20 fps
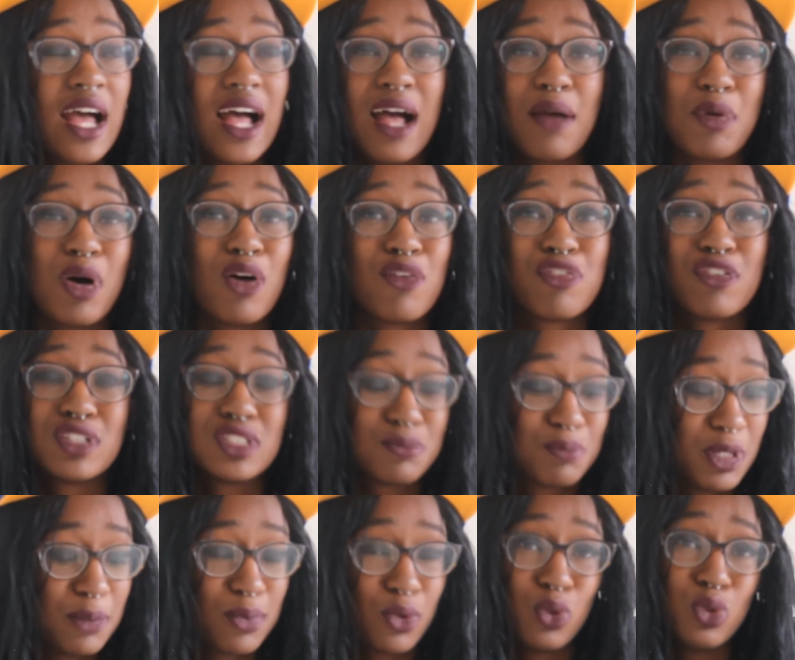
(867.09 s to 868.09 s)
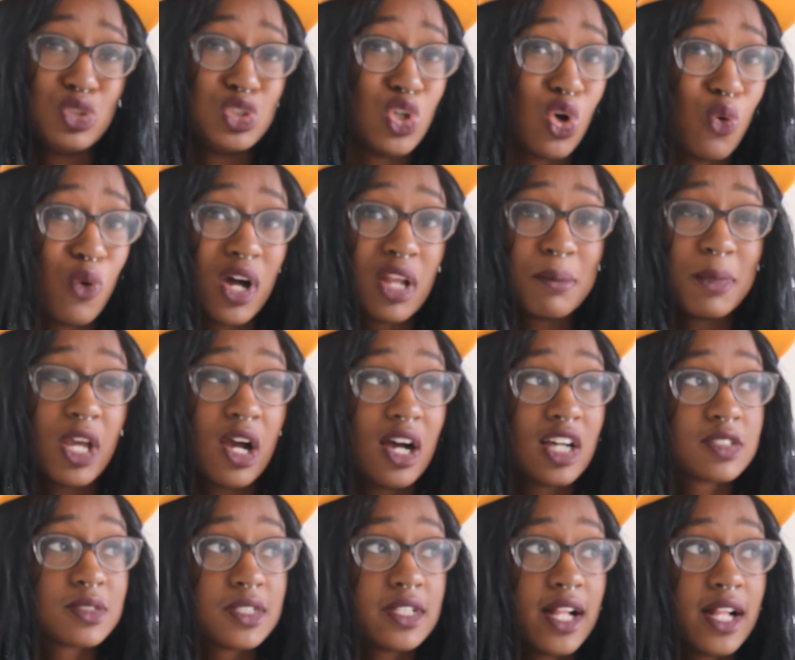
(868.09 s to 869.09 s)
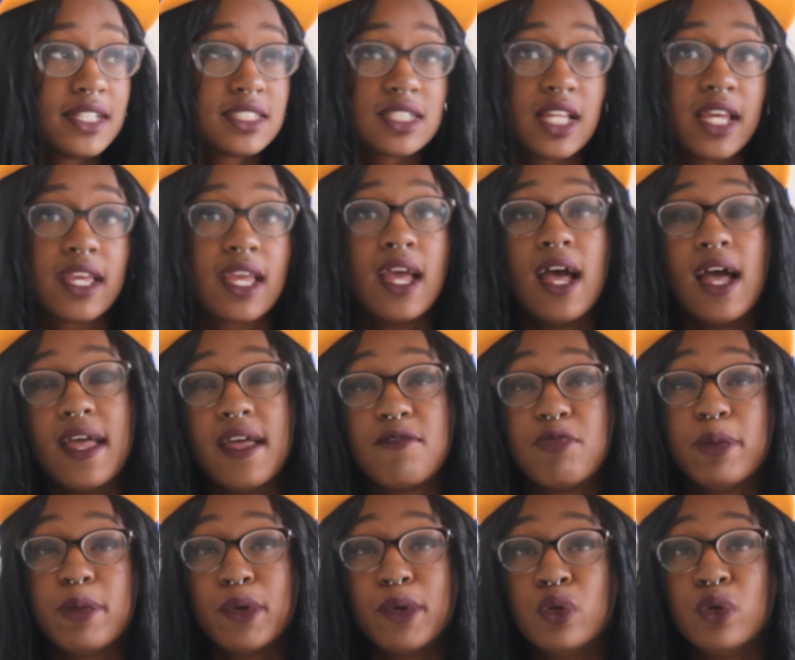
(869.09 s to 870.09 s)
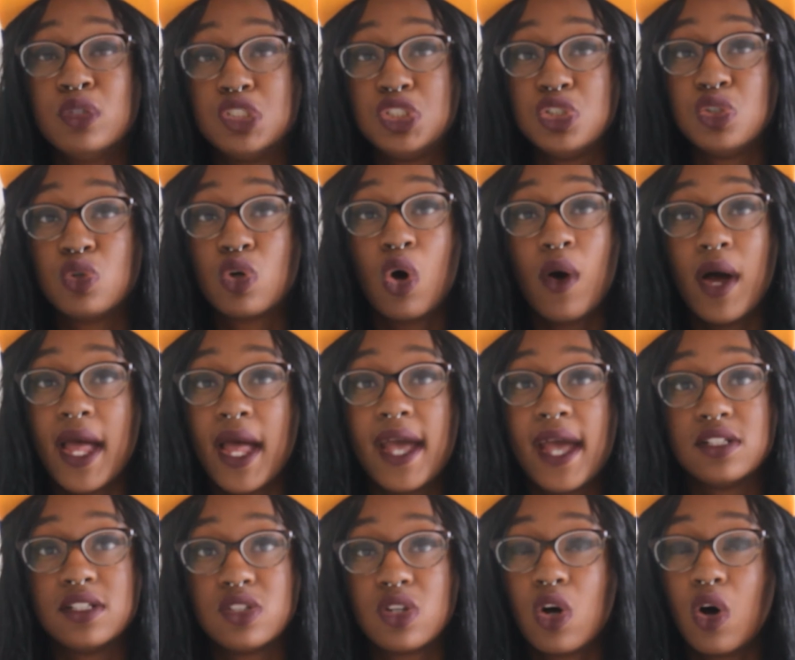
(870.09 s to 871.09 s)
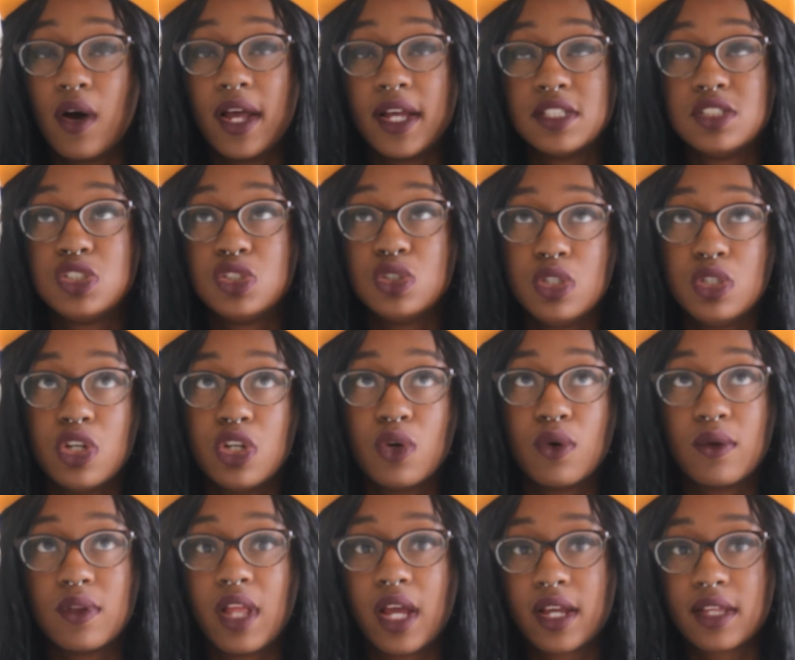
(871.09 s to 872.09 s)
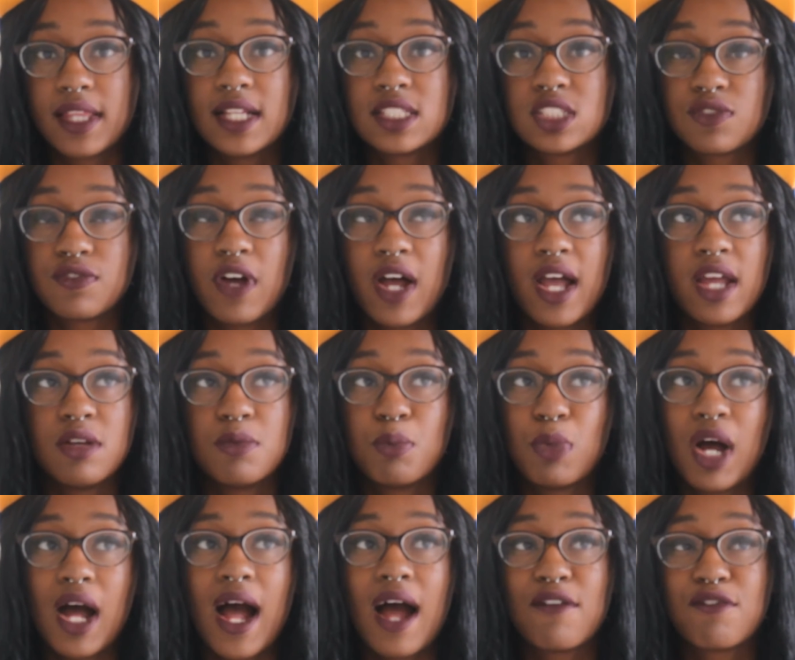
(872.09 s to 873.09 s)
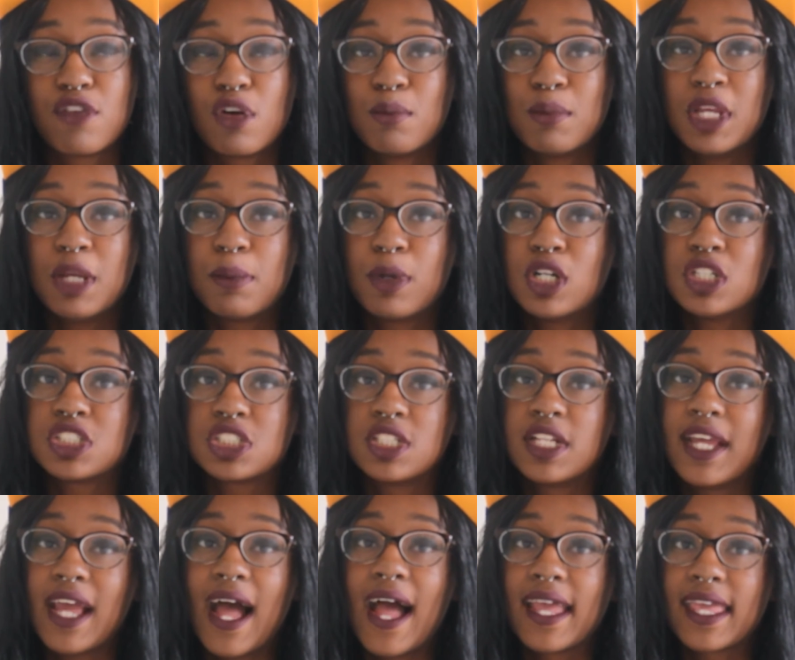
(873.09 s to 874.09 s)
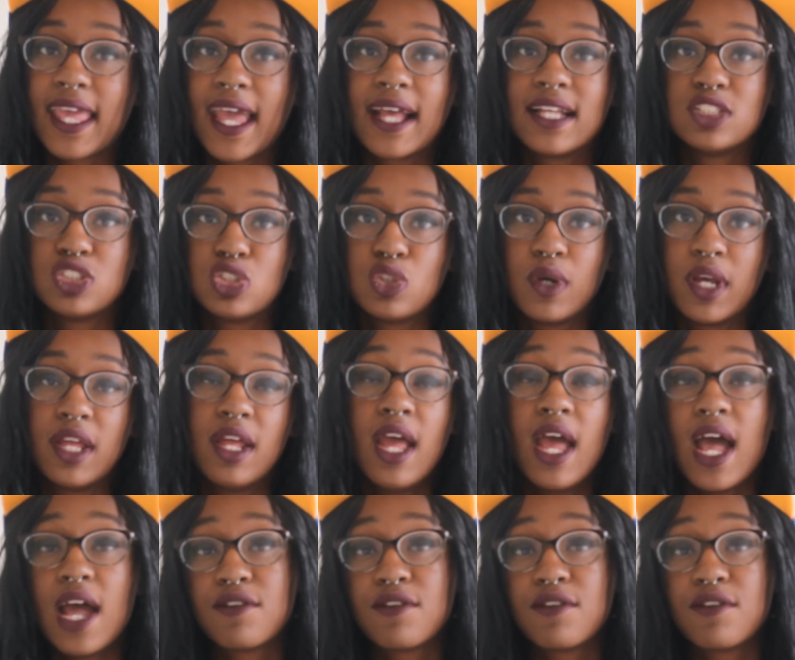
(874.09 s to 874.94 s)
I'm all for people who don't want to be hospitalized. Like, if people who do, go ahead, do you, like, that's fine. But for me personally, I can't do it.